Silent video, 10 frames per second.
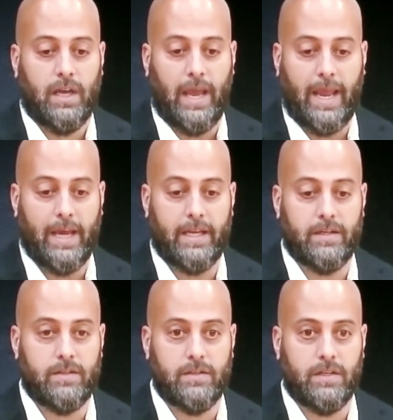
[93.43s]
And,
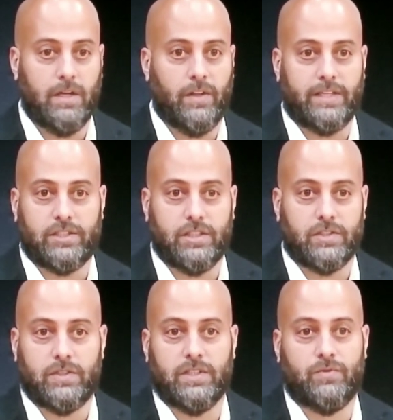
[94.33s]
you know, that's
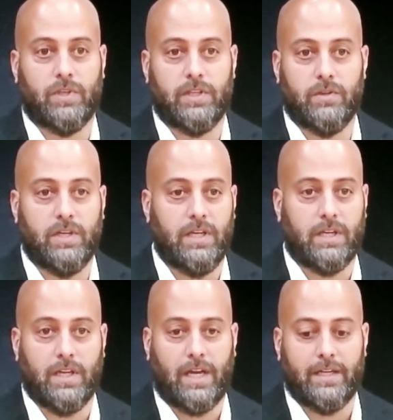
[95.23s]
just, it's really unique.
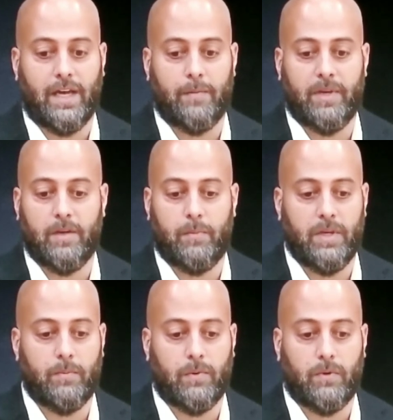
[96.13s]
Not many
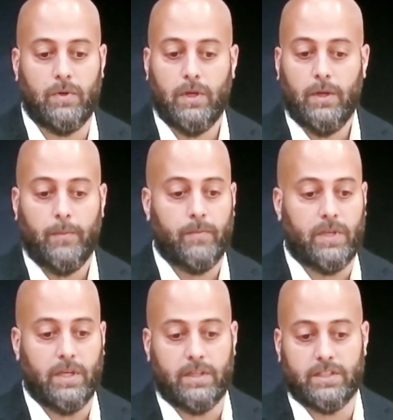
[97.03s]
people
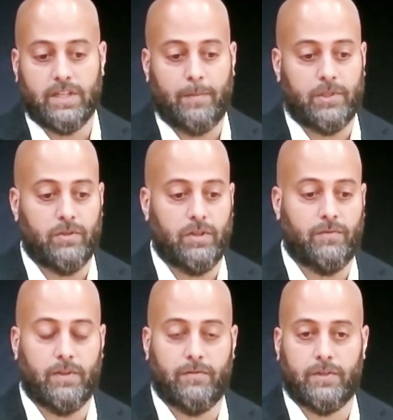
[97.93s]
get this opportunity
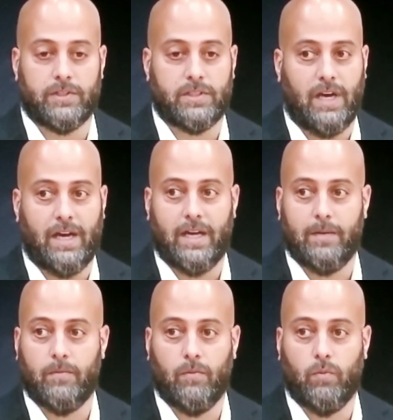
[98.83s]
for the first time
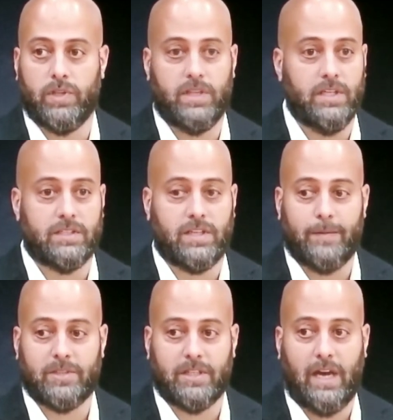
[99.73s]
with these
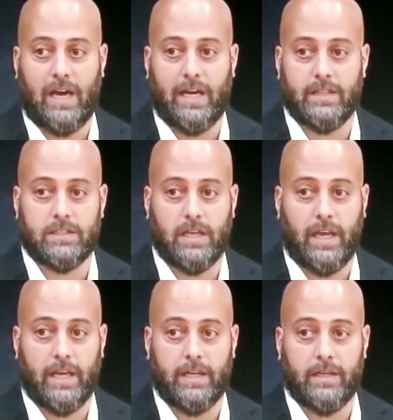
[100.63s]
types of guys. And,